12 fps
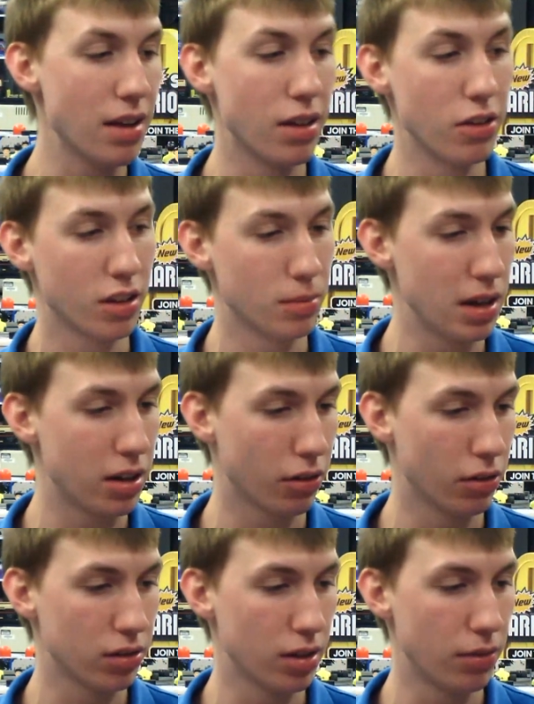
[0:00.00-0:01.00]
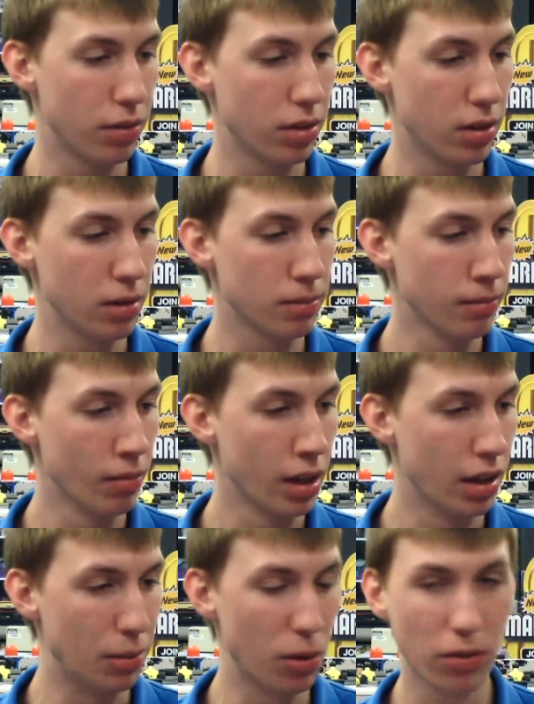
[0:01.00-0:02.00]
that, and you can make your own stuff with it.
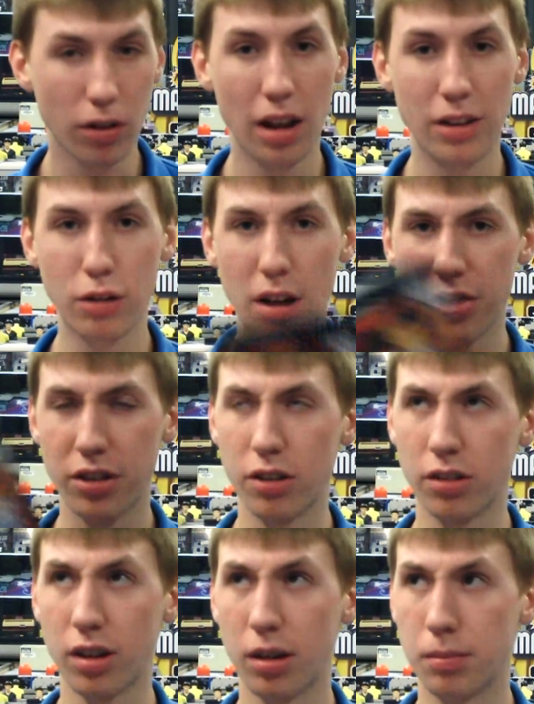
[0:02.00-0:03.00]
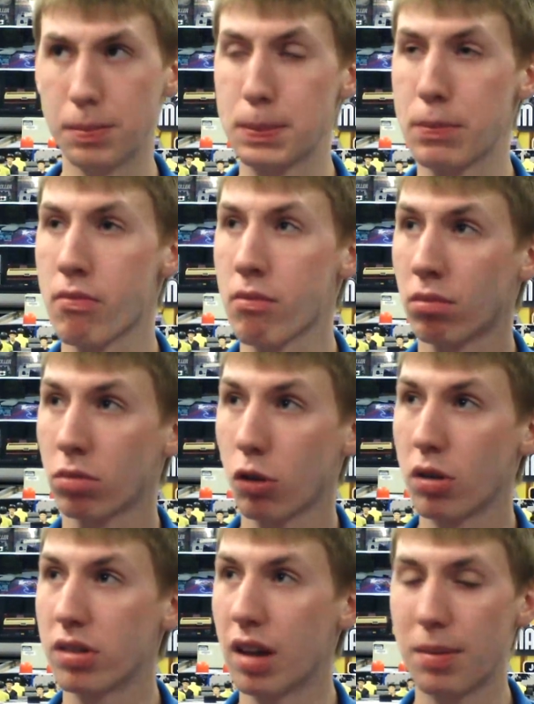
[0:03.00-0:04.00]
Overall, I know that there's
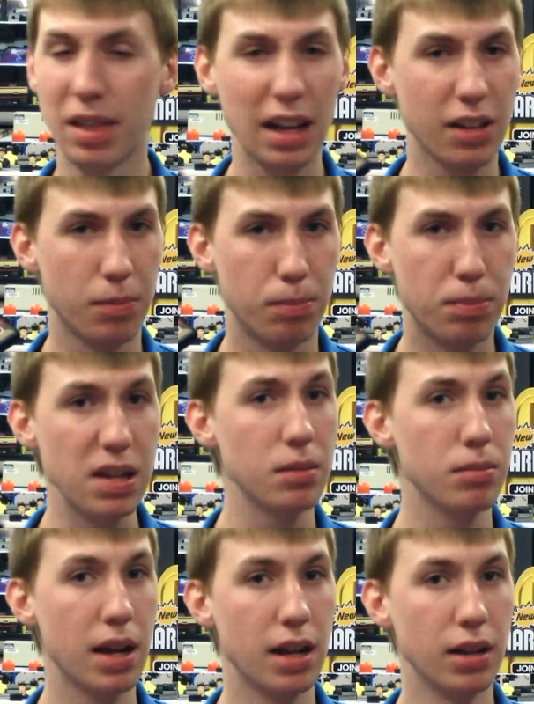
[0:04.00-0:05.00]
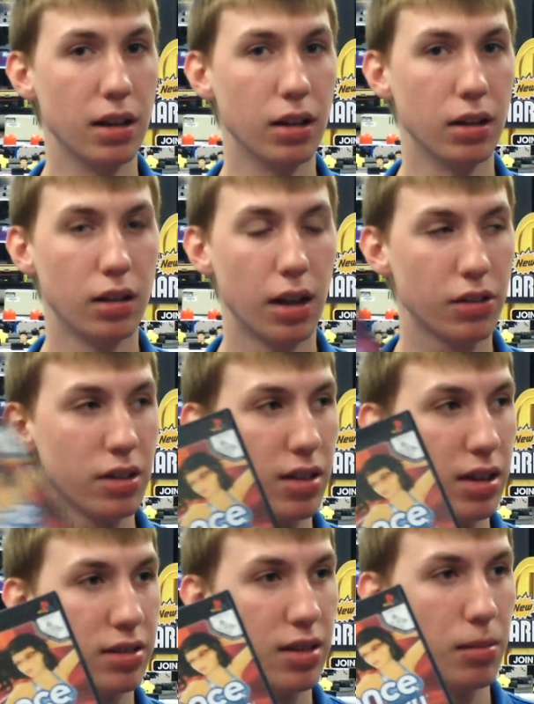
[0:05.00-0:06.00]
what's it? I think it's Beatmania. I was going
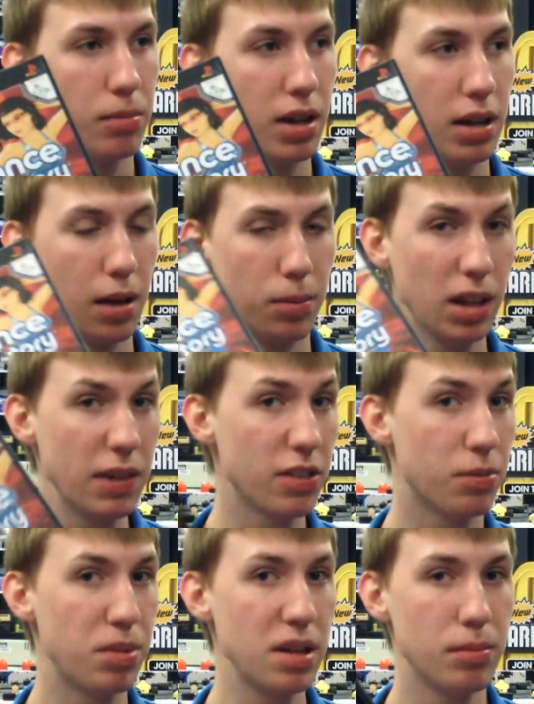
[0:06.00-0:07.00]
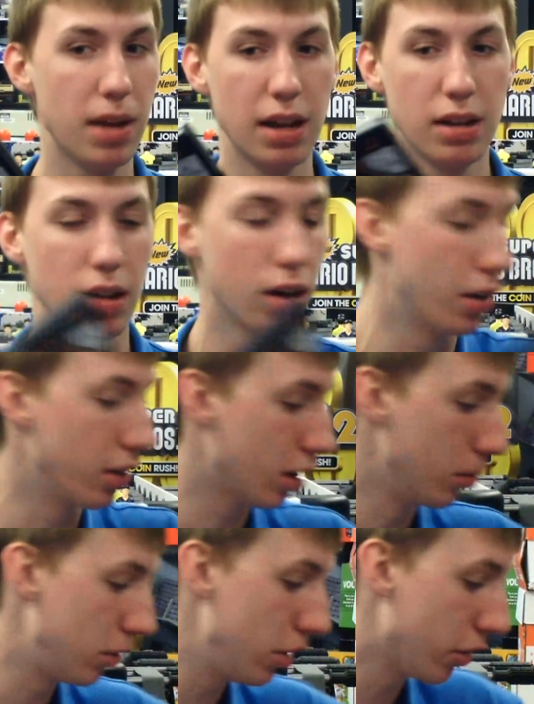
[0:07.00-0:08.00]
to say Stepmania. I believe it's Beatmania on the
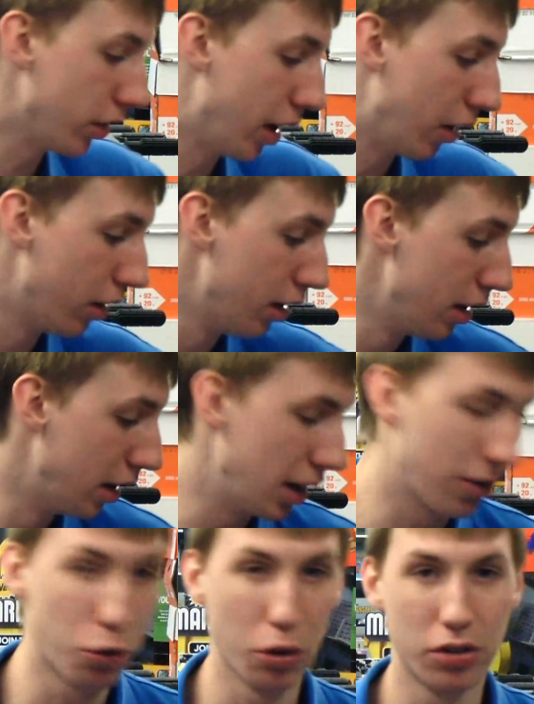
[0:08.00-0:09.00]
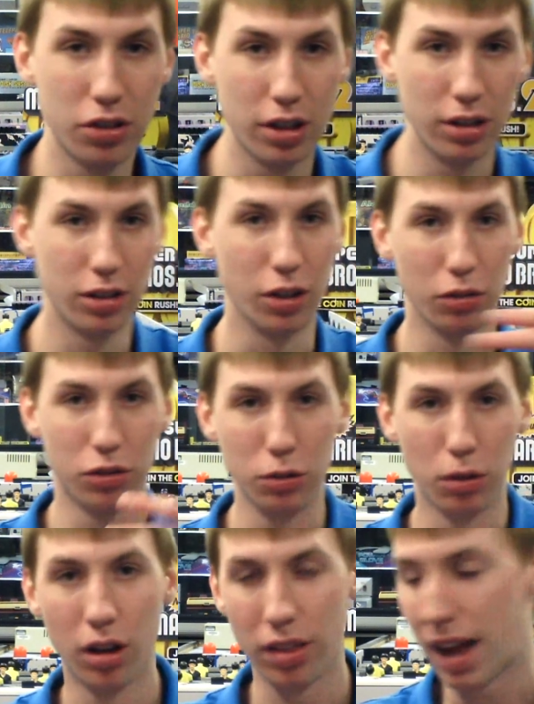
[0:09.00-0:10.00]
computer now. And of course you can, you know,
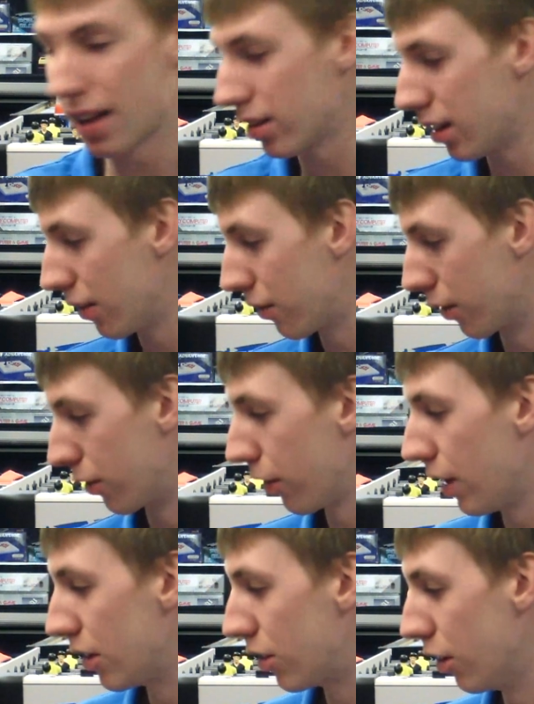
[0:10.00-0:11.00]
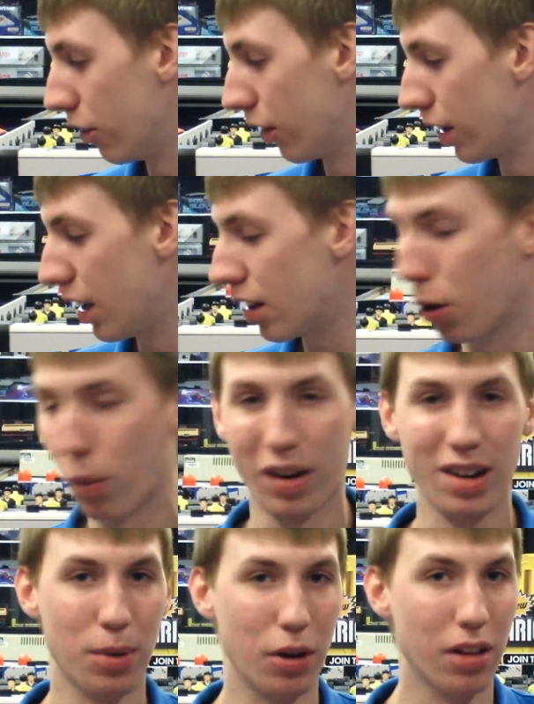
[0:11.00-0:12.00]
do all that stuff for free, so you don't really need to
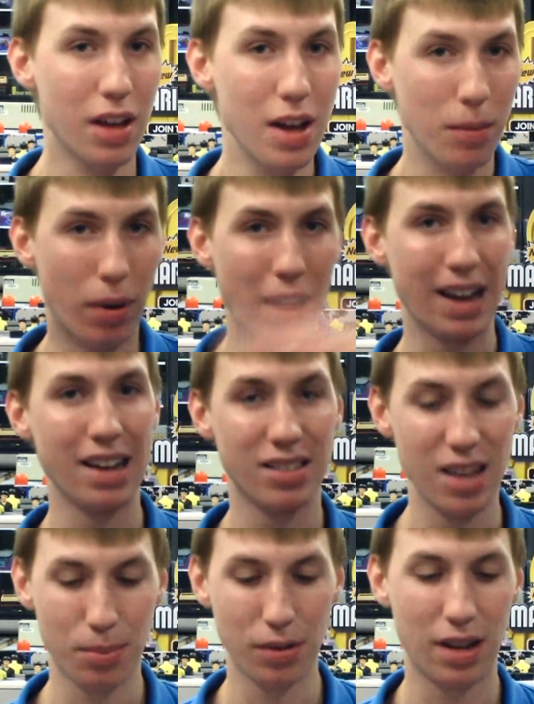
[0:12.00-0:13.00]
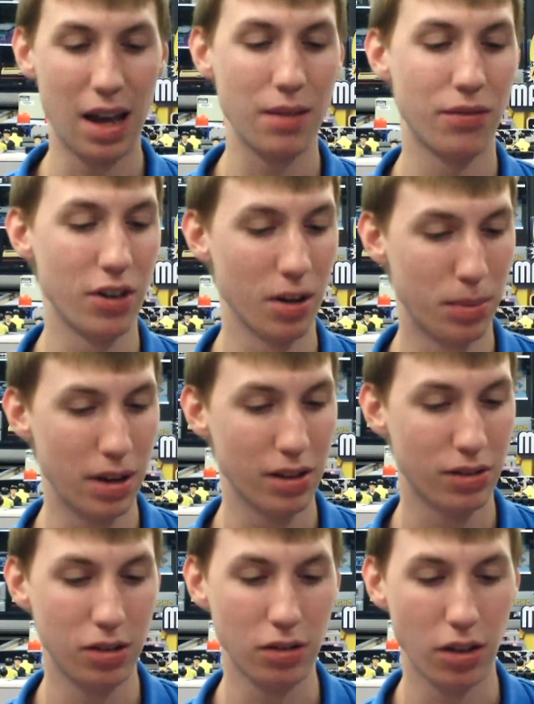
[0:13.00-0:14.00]
worry about buying a separate game for your
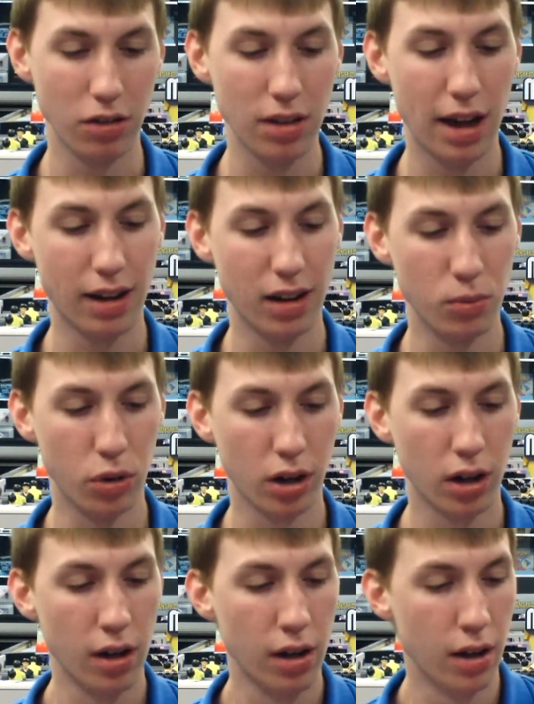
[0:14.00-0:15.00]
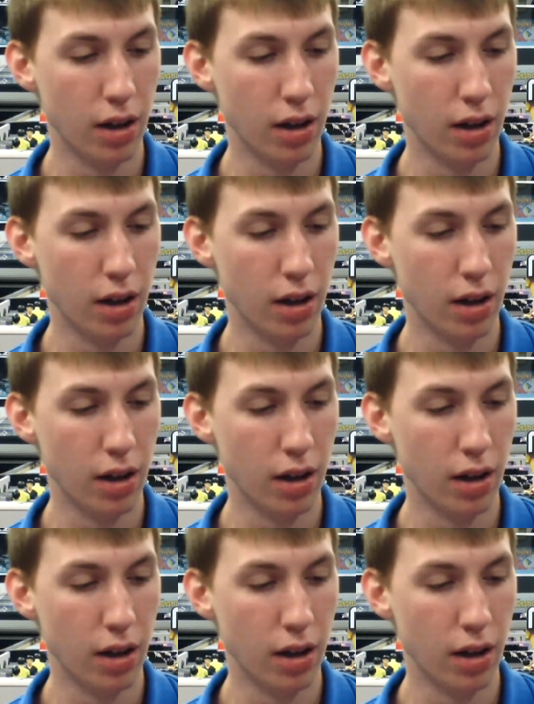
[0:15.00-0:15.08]
PS2 to do that anymore.